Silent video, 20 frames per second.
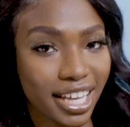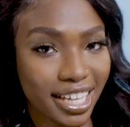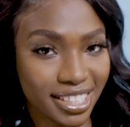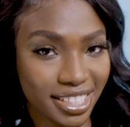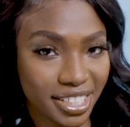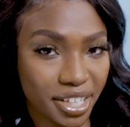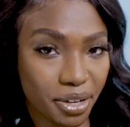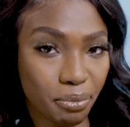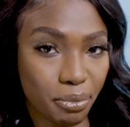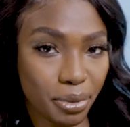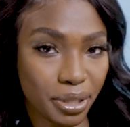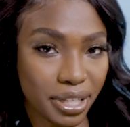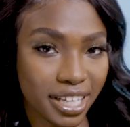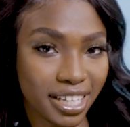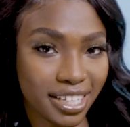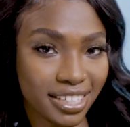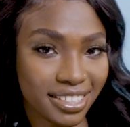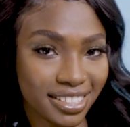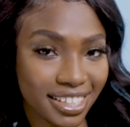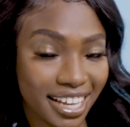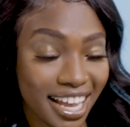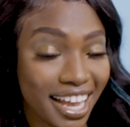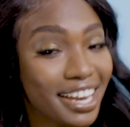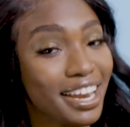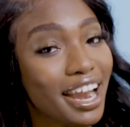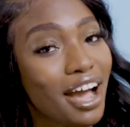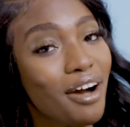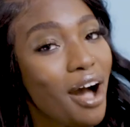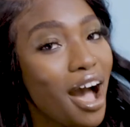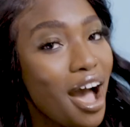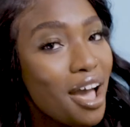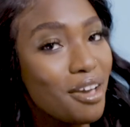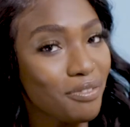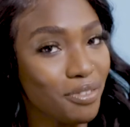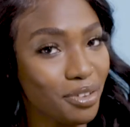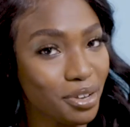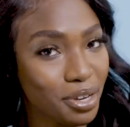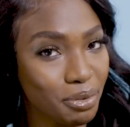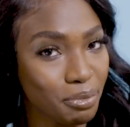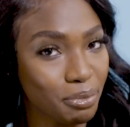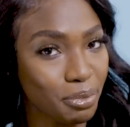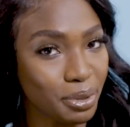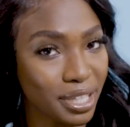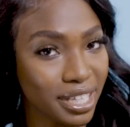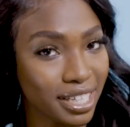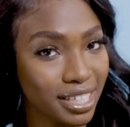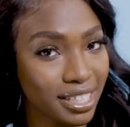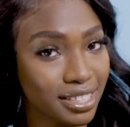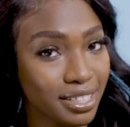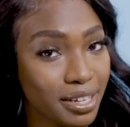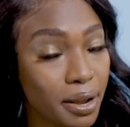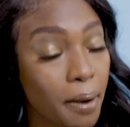is complete, and now I feel complete.